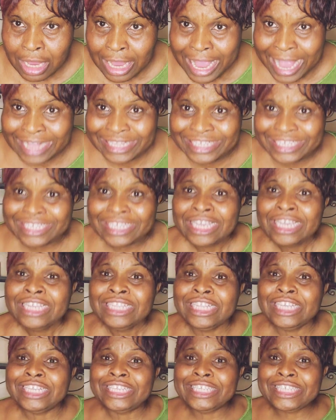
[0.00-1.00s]
I think
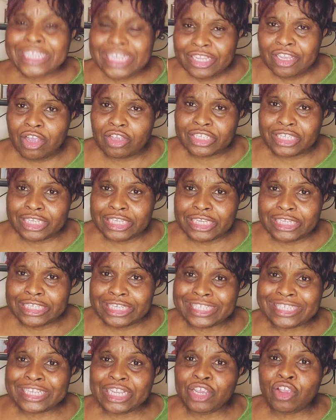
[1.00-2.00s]
the senior
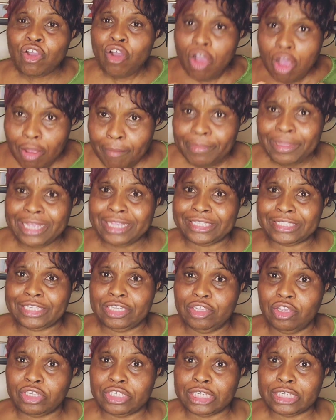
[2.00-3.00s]
citizens, the homeless
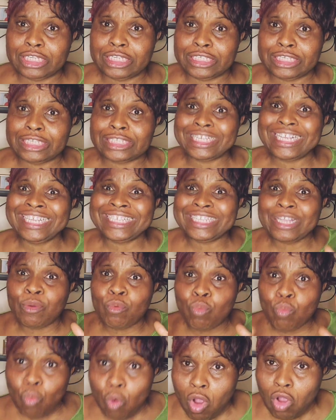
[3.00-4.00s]
senior citizens, is the
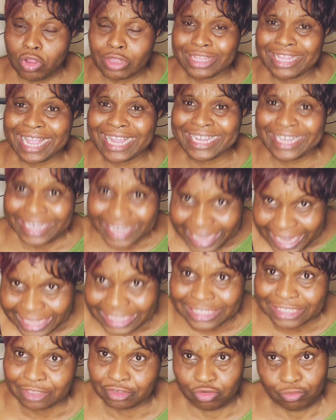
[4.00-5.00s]
one that
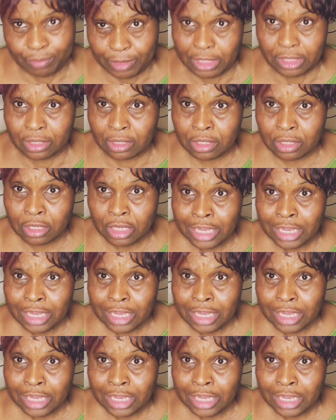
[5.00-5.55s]
gets to me.